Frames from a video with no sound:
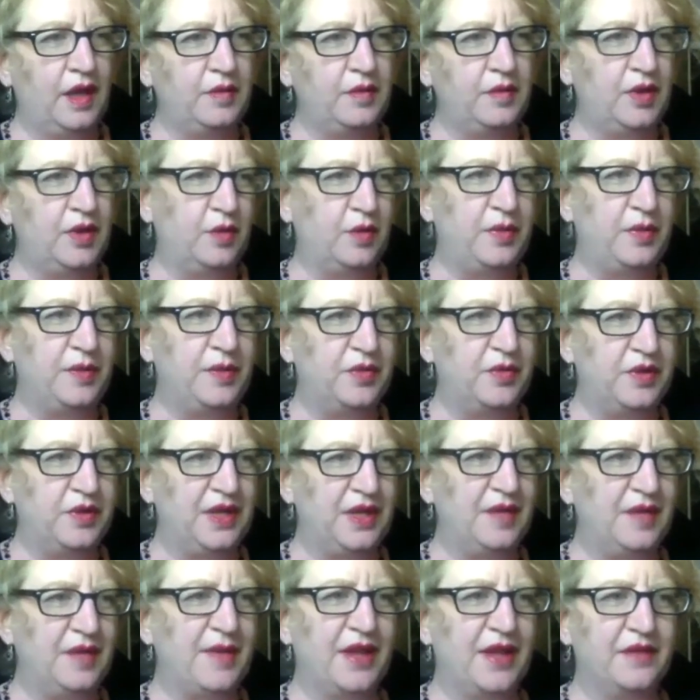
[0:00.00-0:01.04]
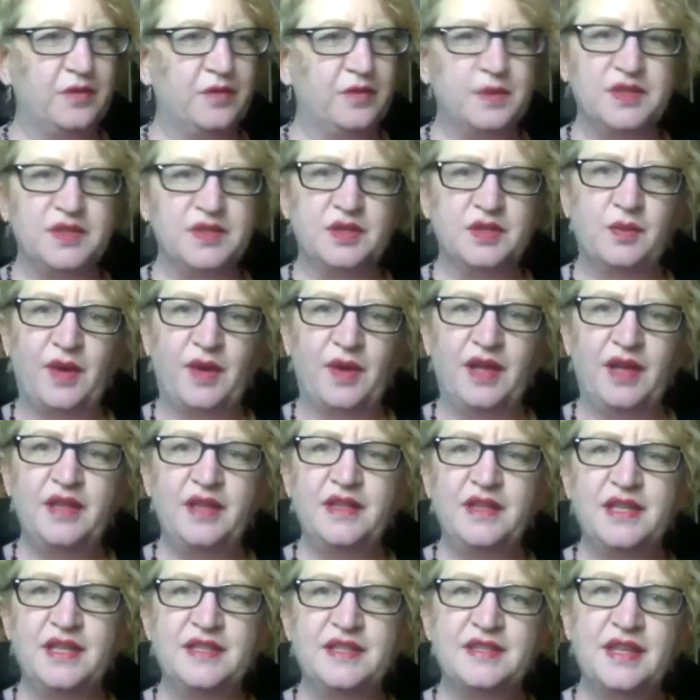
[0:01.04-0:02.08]
people would email every once in a while, and
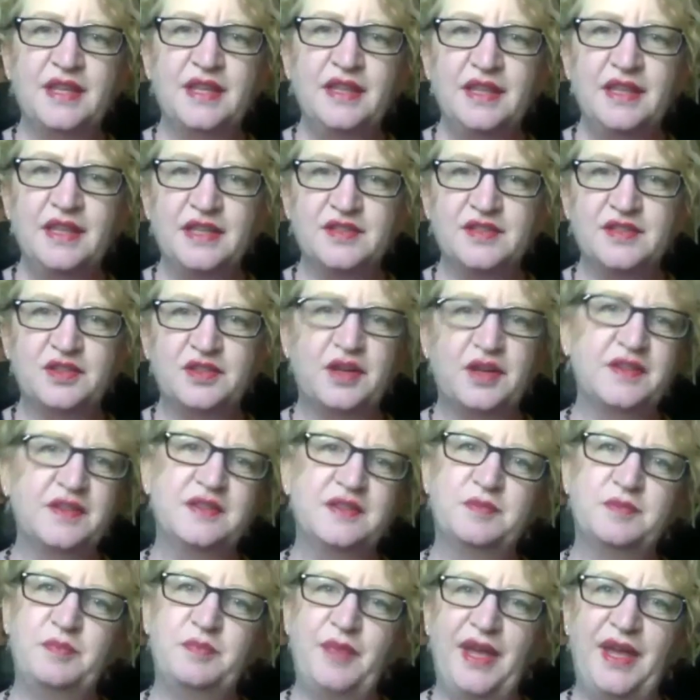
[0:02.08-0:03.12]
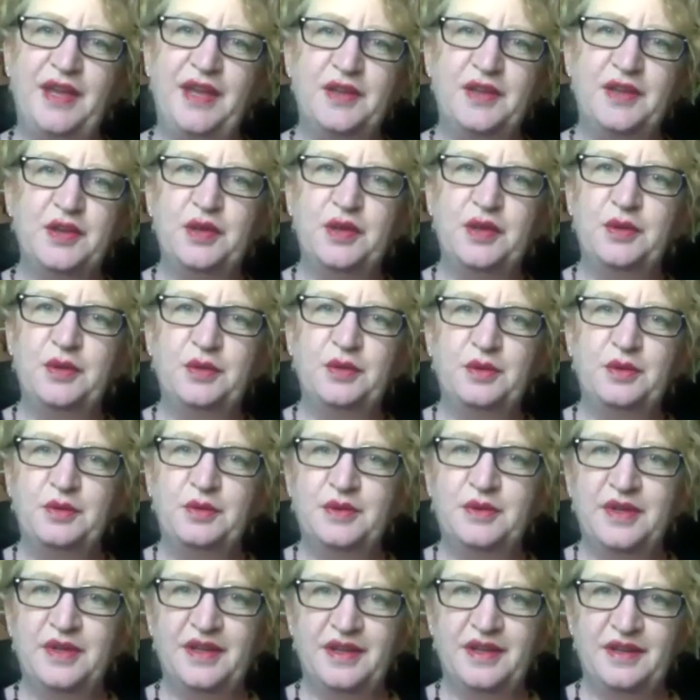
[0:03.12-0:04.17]
then suddenly it's got this big new
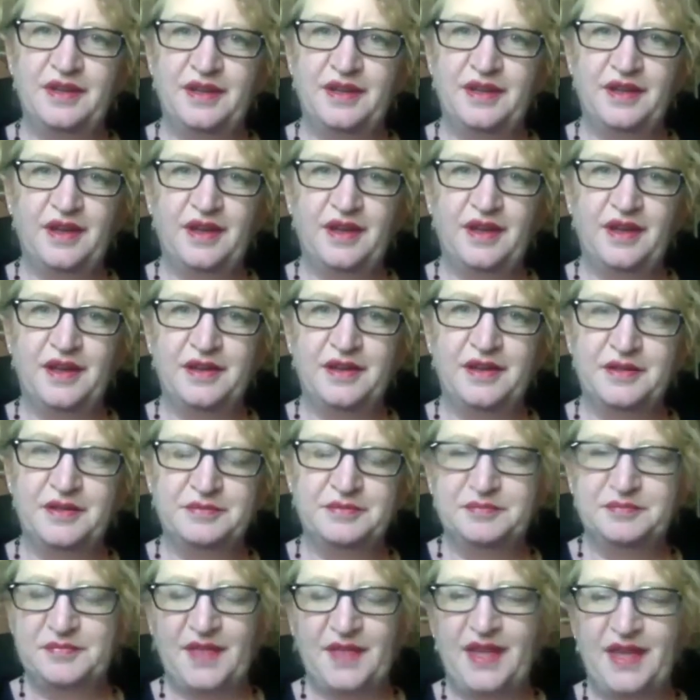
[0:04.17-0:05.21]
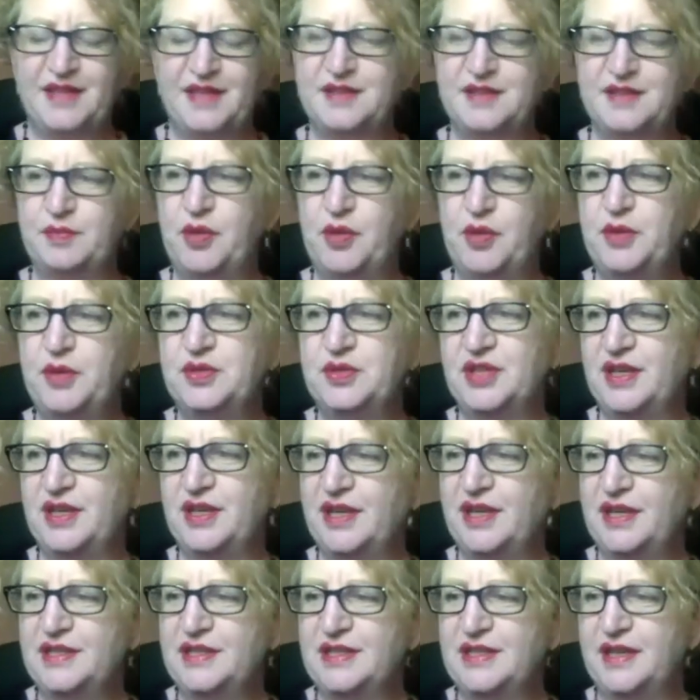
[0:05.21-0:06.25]
explosion,
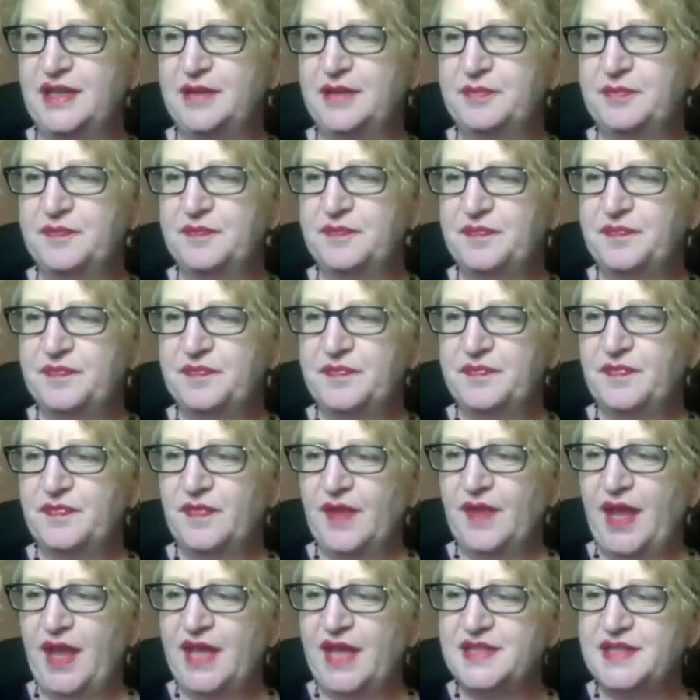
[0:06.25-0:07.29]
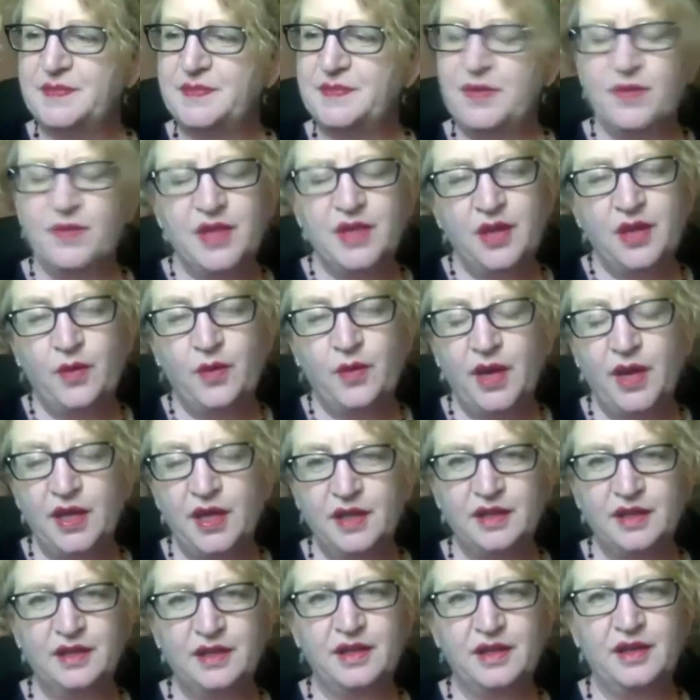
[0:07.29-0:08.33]
and it's been really
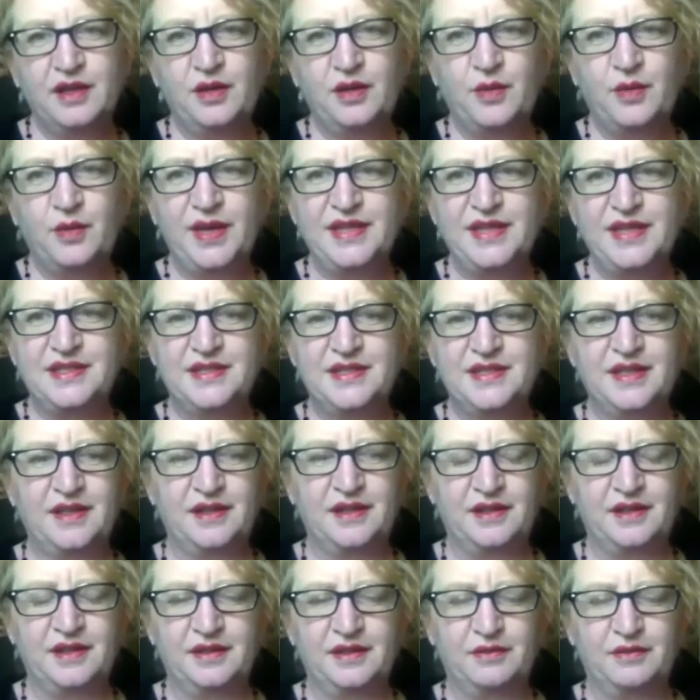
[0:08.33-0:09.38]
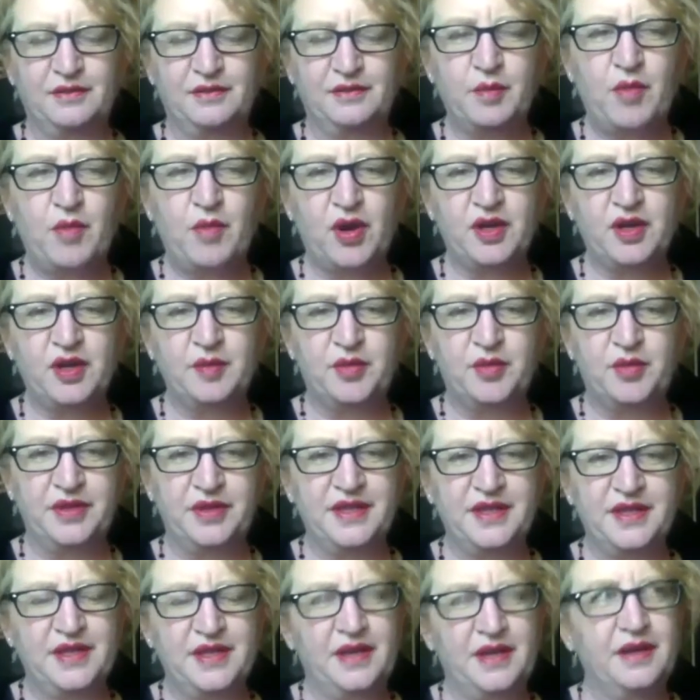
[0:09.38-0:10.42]
quite
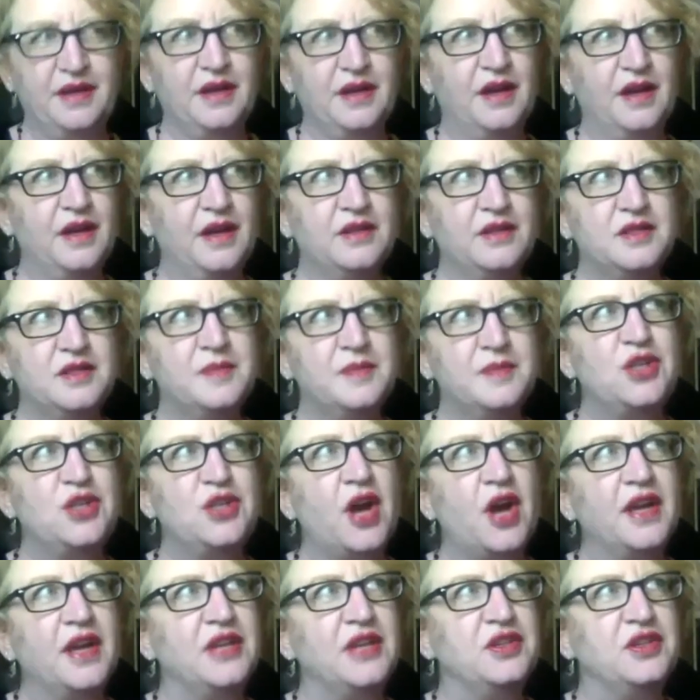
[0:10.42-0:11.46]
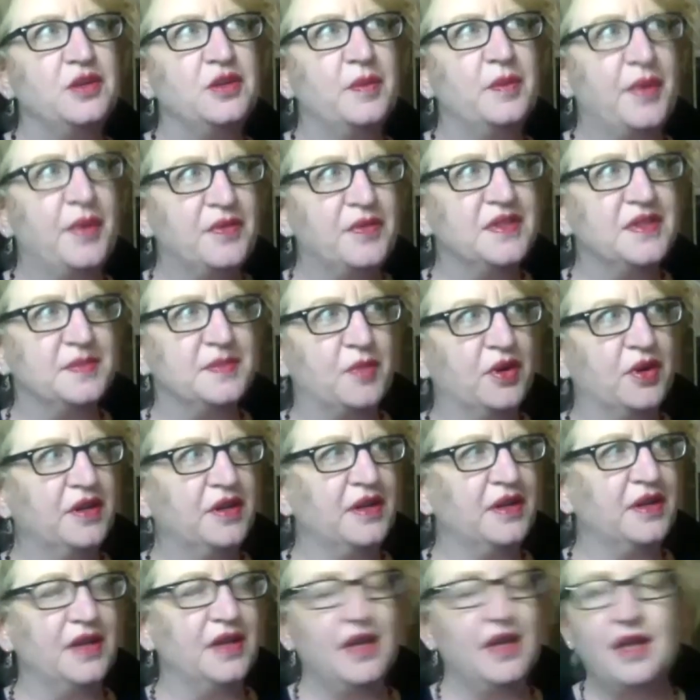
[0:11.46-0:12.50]
remarkable to be talking to you about this book
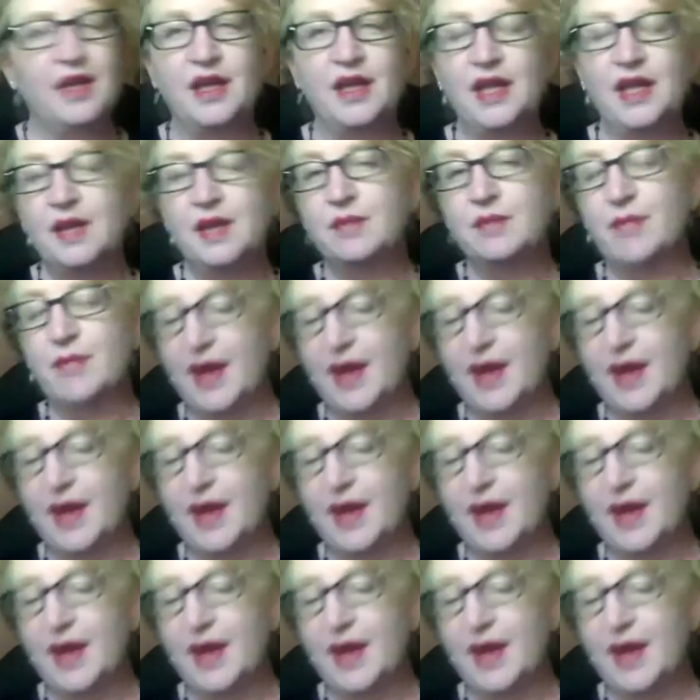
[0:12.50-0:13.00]
in my